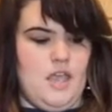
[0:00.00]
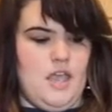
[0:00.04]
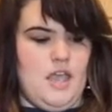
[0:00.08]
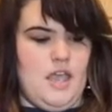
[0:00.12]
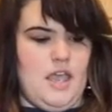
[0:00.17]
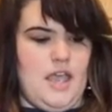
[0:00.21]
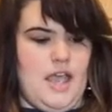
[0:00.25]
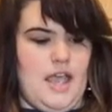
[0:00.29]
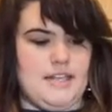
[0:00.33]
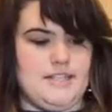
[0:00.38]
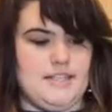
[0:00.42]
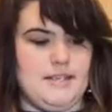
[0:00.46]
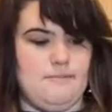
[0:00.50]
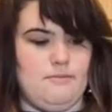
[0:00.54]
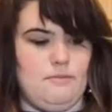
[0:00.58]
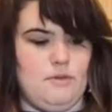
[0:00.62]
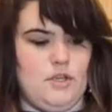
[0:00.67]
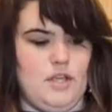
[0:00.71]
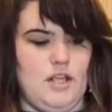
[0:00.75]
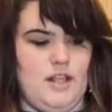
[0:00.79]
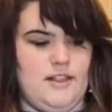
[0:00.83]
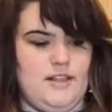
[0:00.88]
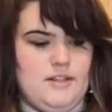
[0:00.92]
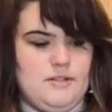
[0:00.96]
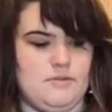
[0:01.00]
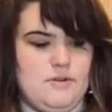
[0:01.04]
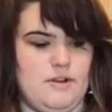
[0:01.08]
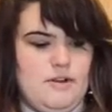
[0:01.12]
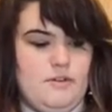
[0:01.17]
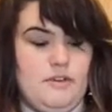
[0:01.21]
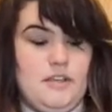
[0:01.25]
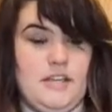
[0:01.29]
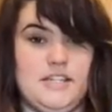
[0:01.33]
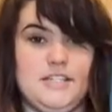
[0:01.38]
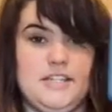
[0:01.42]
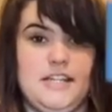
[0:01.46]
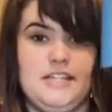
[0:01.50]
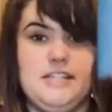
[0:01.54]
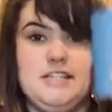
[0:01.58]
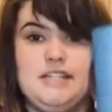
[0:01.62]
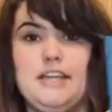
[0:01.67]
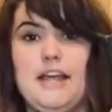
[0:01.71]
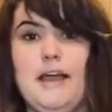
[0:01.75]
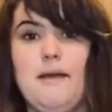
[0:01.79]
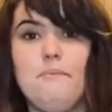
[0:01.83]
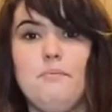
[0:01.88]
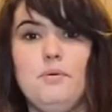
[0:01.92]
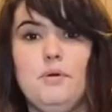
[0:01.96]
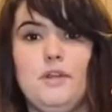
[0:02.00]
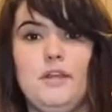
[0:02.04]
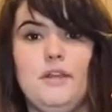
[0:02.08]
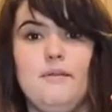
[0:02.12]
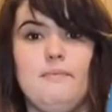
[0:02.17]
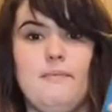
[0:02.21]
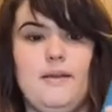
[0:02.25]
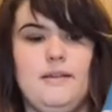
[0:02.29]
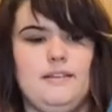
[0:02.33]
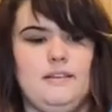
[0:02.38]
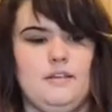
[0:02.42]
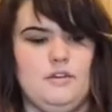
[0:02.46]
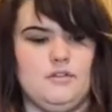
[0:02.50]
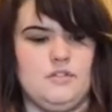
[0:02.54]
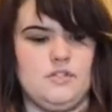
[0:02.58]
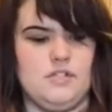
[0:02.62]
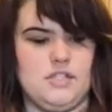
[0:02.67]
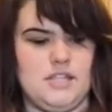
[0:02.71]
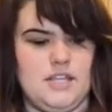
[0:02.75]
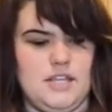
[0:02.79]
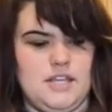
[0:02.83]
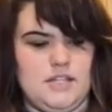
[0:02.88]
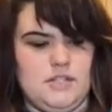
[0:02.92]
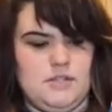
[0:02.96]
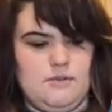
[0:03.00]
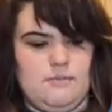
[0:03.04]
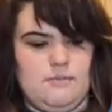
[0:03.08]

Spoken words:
As I'm looking at this one, I realized I did not put in my little slit, so I'm